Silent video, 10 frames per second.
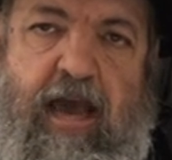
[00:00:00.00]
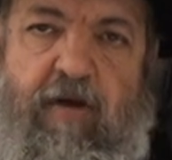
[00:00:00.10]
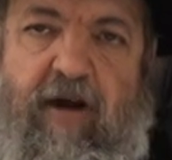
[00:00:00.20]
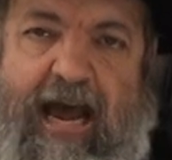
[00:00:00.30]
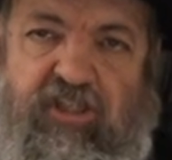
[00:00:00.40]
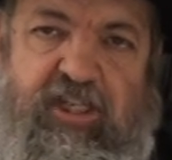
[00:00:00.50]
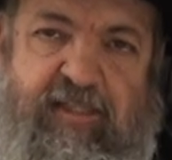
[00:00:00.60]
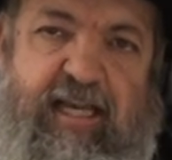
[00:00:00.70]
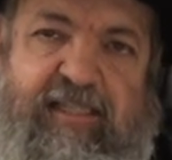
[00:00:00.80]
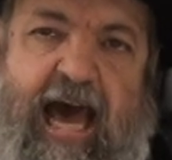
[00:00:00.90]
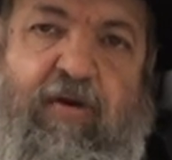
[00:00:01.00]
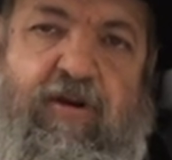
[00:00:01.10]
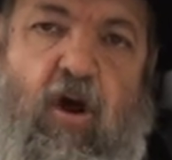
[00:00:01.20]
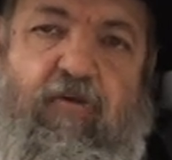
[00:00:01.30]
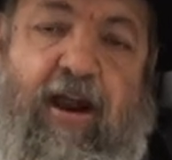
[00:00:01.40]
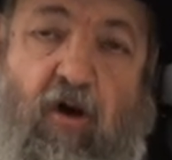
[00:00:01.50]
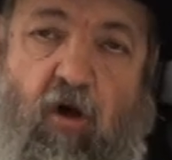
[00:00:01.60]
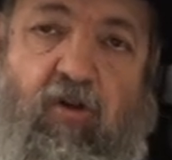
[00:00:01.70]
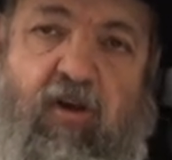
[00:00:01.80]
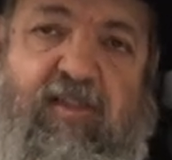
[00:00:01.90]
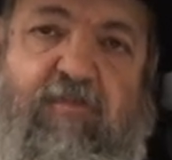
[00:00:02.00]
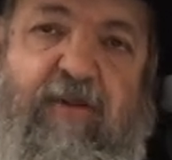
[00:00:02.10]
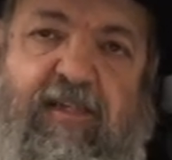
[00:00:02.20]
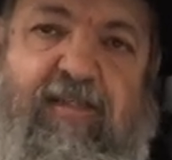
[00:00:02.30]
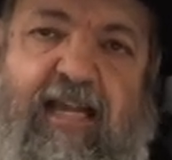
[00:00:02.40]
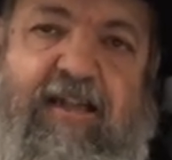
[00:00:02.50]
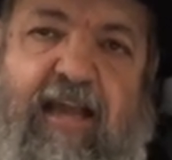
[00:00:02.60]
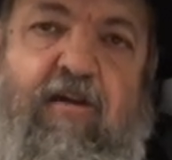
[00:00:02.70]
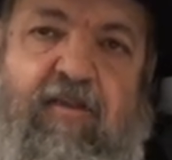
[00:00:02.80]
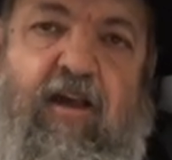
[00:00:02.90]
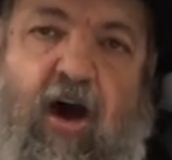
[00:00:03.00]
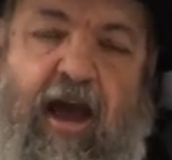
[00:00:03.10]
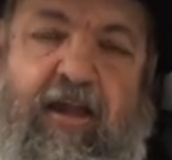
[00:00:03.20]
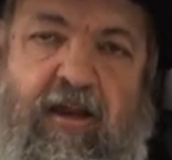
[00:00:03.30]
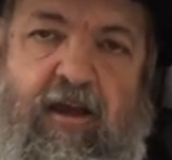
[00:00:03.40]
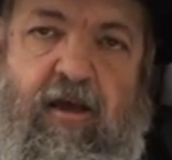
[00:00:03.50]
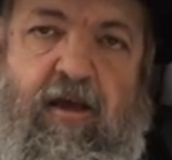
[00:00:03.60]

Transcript: And Rashi says, how do we know that Holchus means that they died?